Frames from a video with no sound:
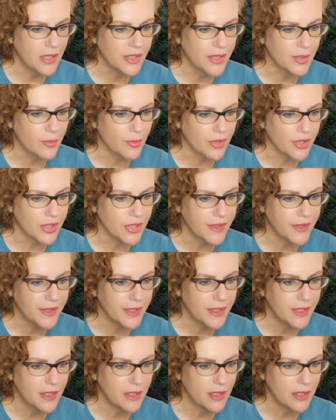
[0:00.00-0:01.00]
So we'll
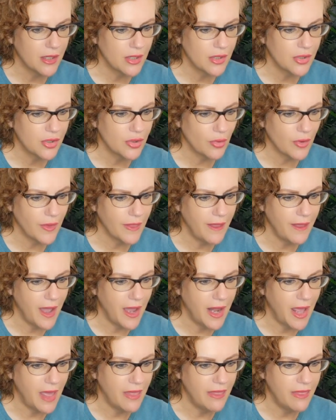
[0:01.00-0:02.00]
just shorten
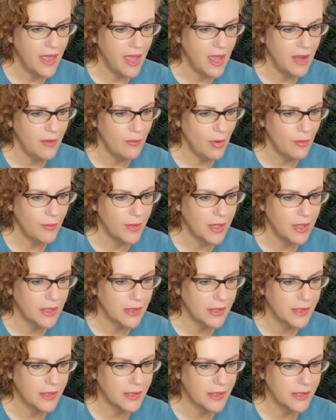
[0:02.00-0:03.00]
that. And then what we
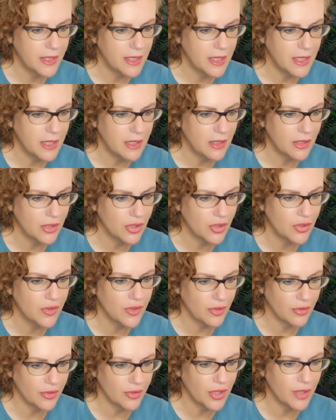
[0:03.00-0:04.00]
can see, the
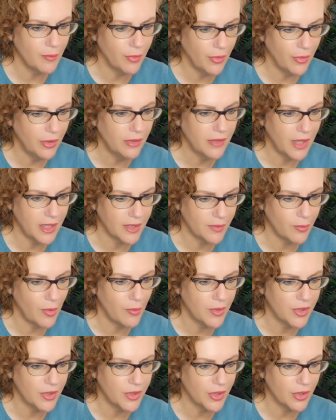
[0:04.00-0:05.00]
search input, that's
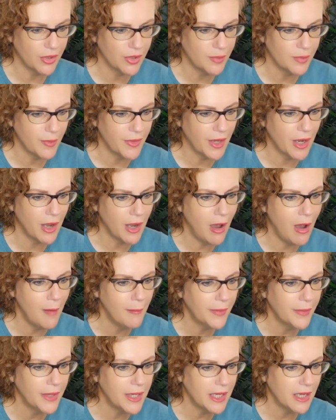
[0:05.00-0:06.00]
what we search, but the
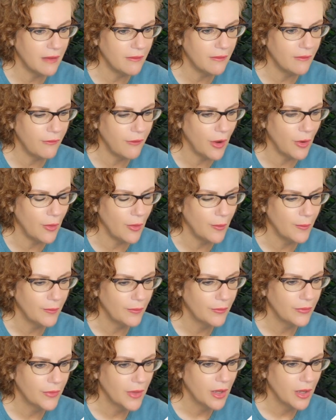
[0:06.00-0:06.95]
company info.